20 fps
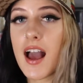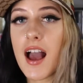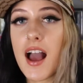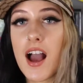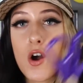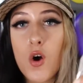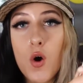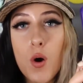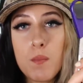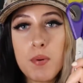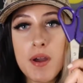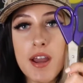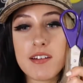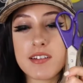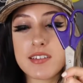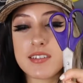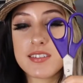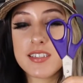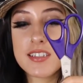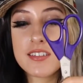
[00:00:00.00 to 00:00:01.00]
I got a pair
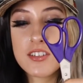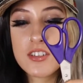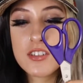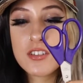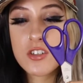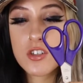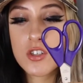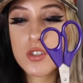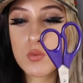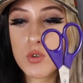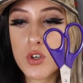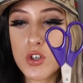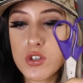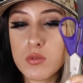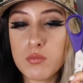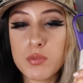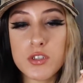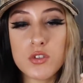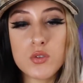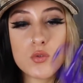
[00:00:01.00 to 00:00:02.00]
of scissors because we're
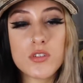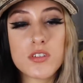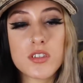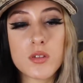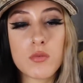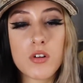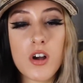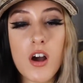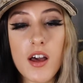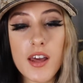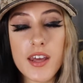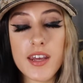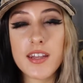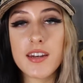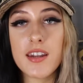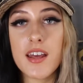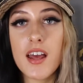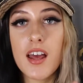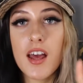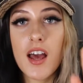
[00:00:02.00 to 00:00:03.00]
gonna be doing some cutting.